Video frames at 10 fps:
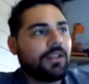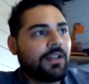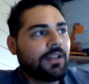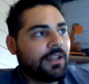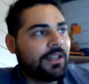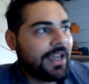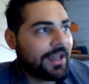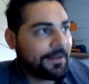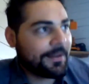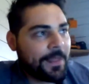yeah,
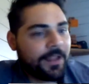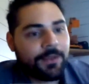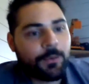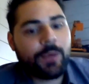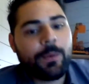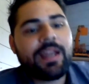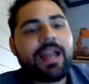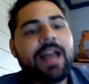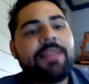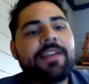we had
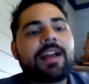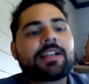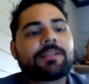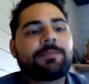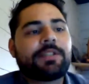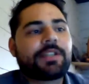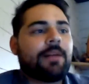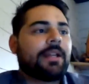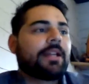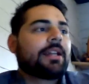the experts
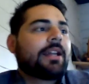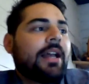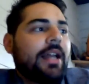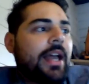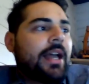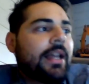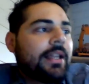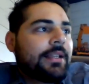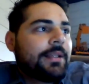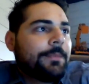coming, and
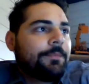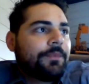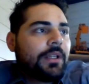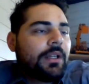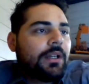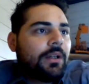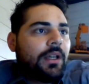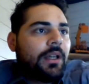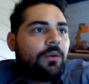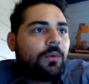
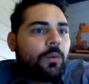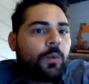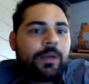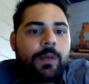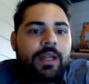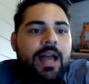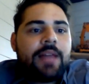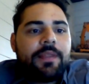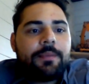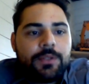when we had them
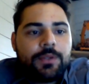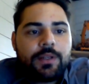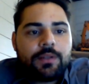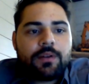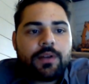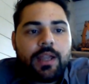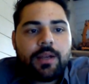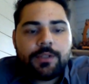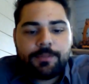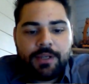do their keynote
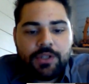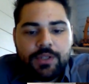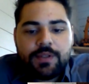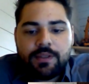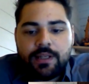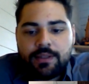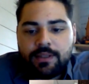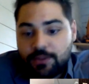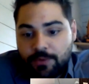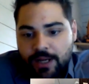speeches, they did
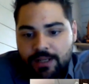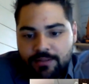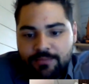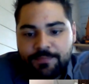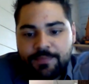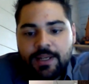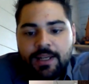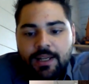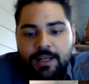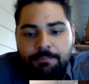great.
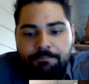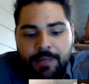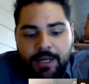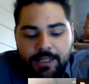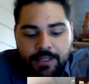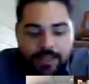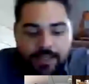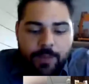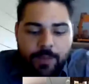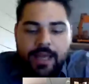But then we
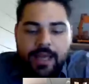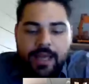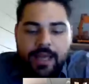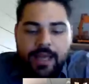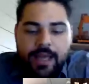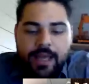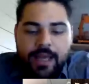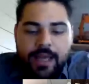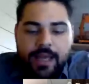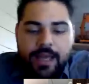had a working session,